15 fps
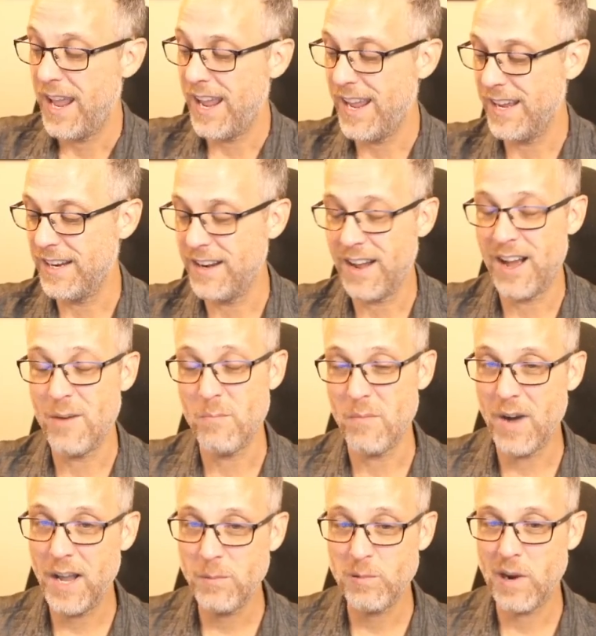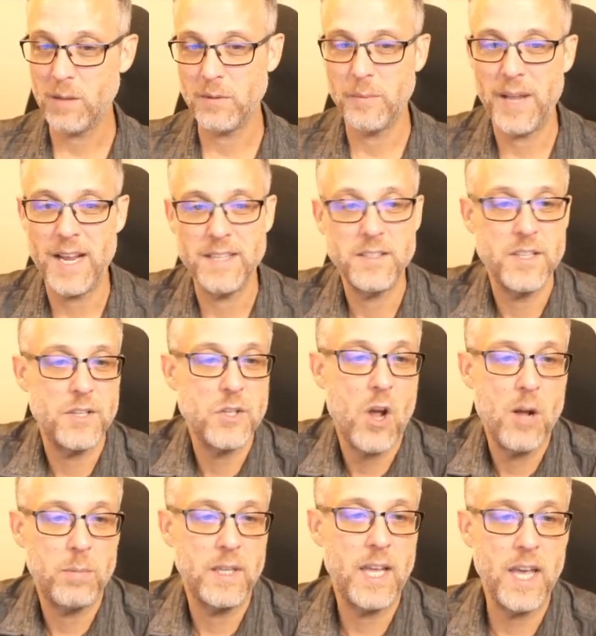And my problem has this
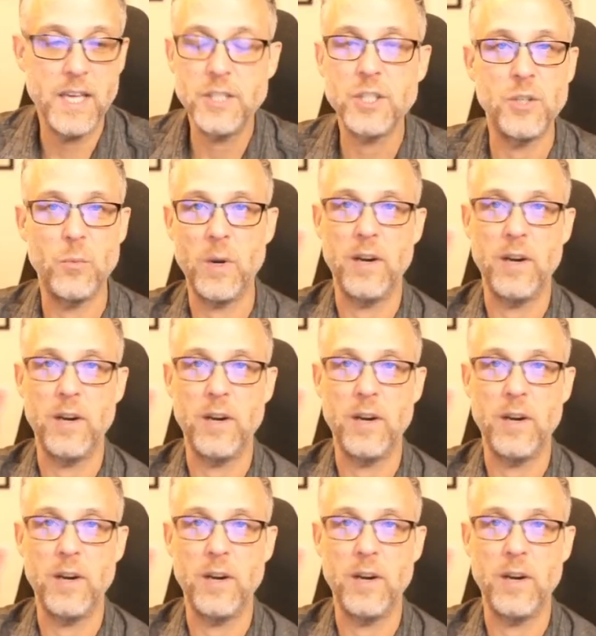complication